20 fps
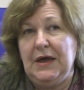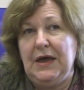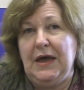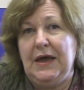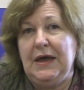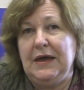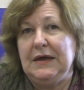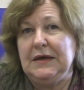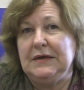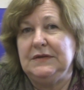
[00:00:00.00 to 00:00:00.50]

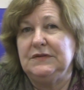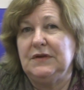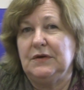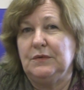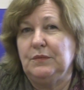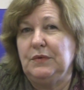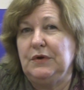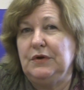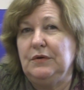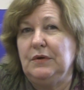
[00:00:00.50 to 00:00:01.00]
and
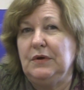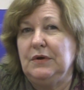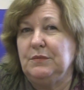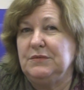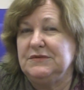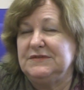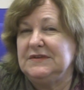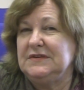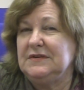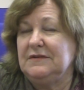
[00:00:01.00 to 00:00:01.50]
it
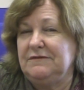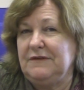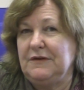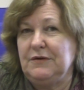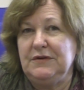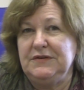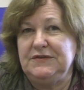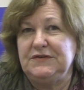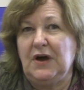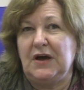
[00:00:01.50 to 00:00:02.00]
was in a
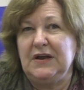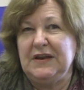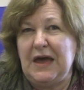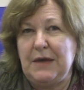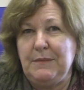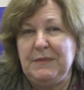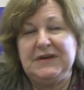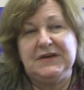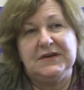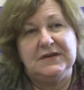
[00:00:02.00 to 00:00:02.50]
very
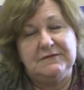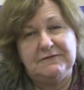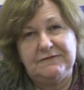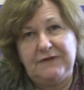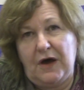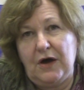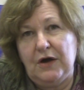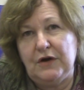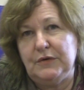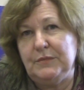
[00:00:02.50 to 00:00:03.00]
dynamic
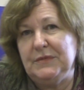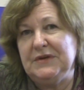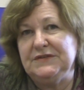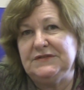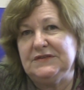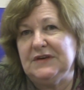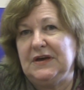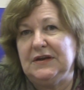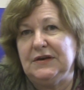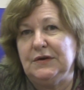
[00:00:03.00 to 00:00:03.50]

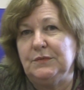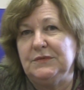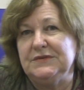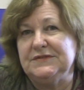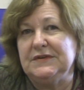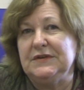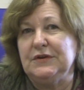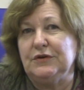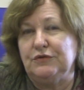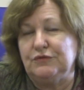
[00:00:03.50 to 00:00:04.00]
environment, and it
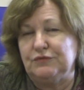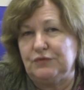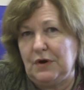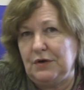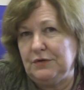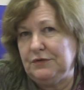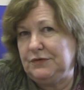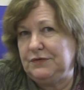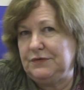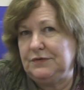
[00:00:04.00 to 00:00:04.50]
was in a
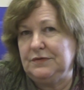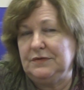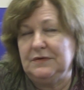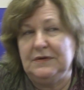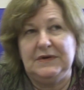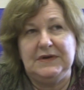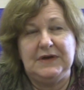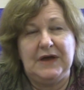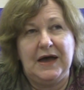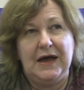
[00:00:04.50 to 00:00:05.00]
growth
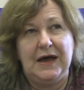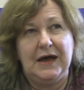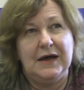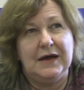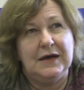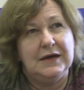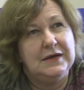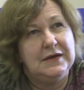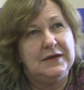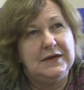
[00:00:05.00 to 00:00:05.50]

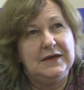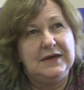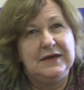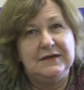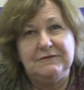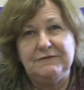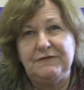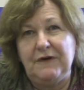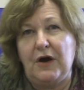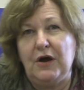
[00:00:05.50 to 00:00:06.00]

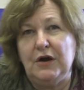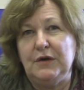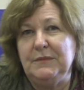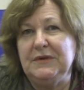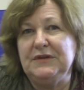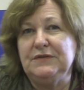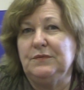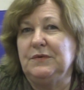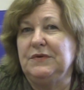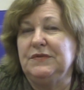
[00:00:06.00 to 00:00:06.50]

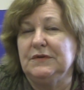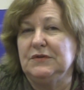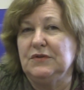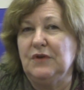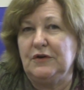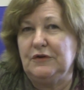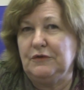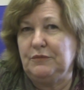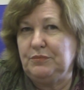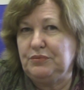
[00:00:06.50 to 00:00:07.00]
environment with a
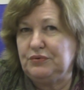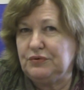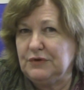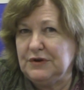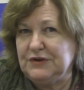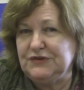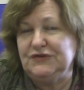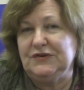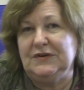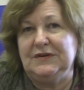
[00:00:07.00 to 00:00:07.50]
lot of
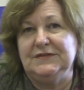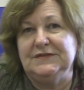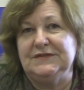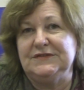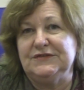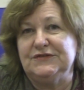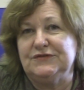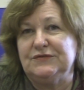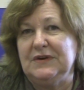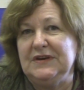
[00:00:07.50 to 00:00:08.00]
pressure and
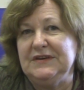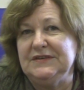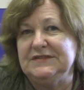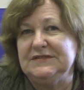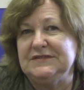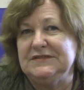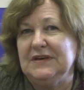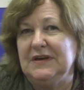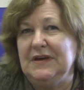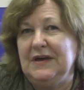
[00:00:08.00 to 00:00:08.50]

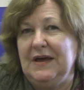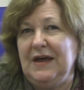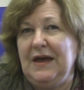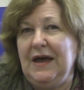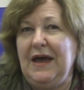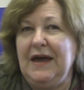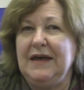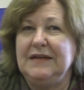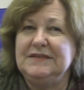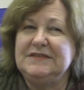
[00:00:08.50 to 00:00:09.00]
stress.
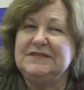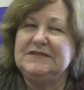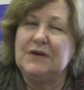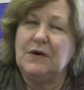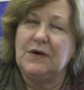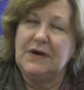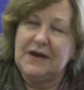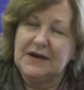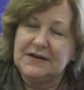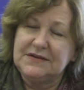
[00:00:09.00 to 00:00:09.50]
And
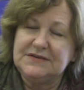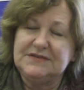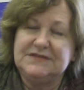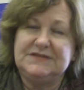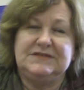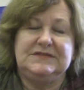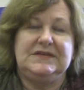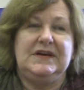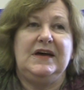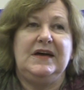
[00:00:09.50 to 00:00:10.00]
so I
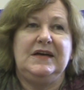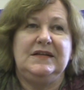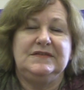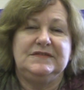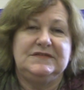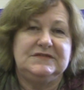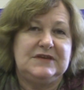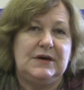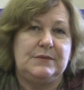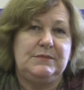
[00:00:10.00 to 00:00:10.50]

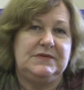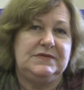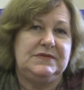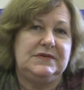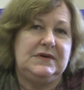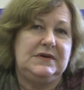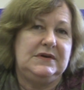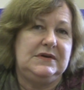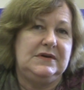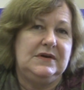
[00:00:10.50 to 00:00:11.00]
understand some of
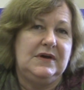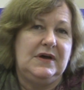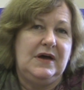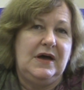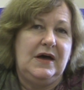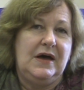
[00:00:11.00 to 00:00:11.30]
the